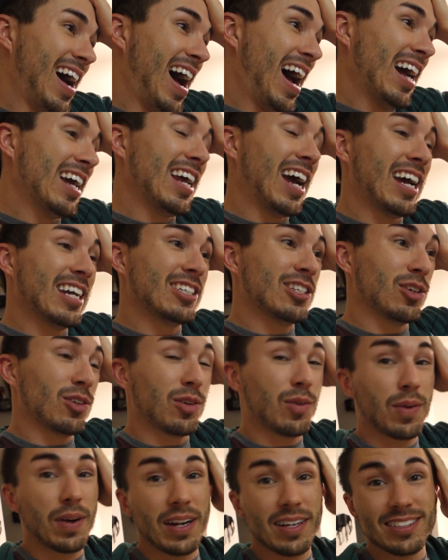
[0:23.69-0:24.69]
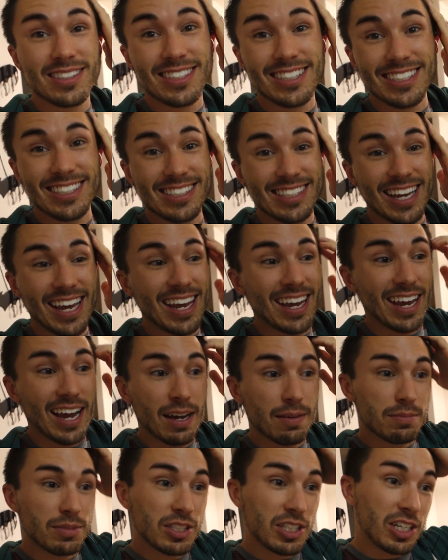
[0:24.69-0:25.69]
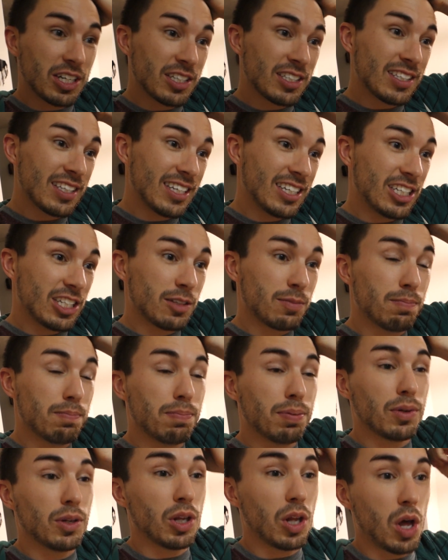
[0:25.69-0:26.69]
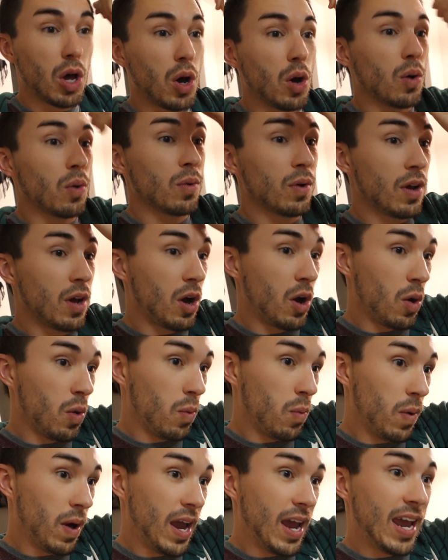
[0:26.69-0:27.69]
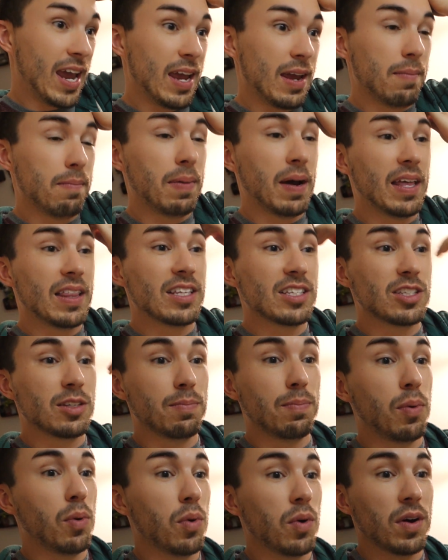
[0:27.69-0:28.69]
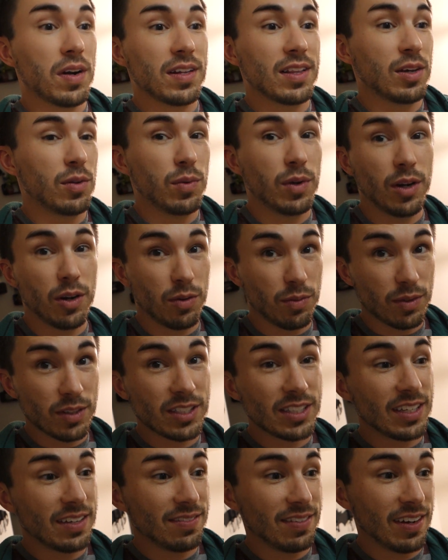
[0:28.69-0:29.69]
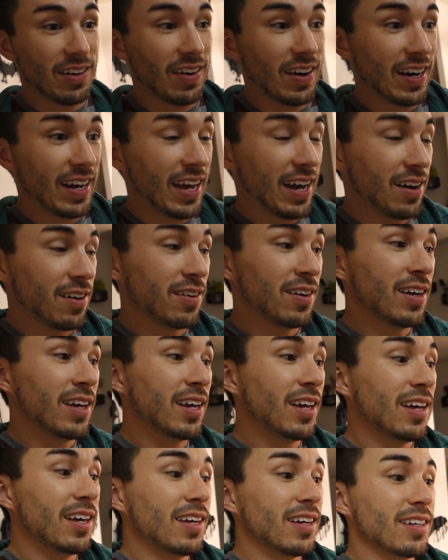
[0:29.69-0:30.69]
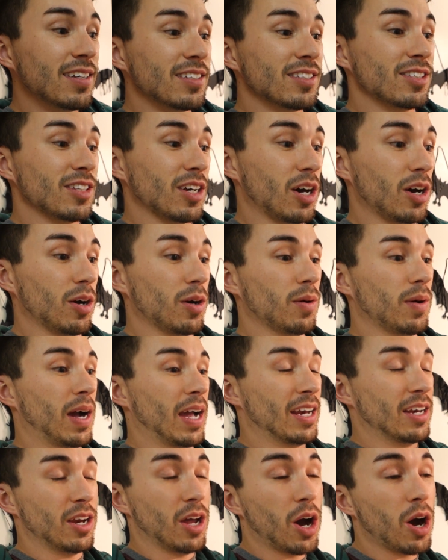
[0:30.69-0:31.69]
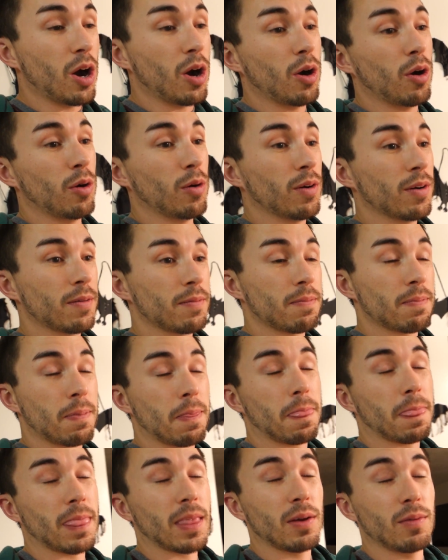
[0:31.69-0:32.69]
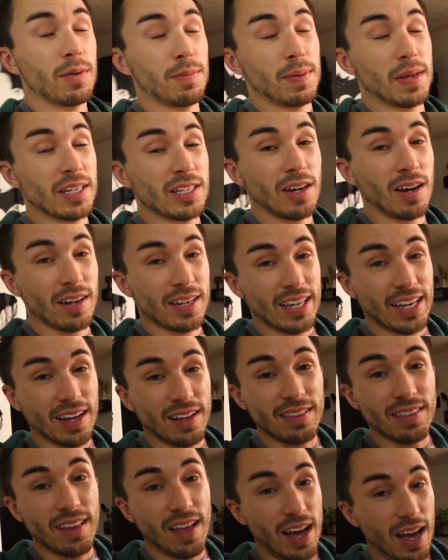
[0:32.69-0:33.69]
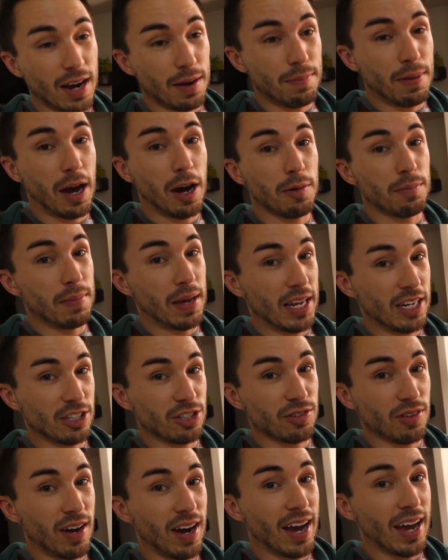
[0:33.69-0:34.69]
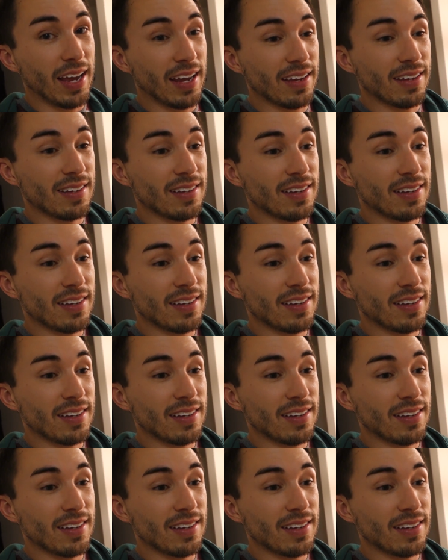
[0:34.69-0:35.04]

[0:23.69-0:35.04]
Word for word: I, I don't know what else to say. I'm seriously just blown away by the support that we are receiving right now. So I know We've been talking a lot about Men Try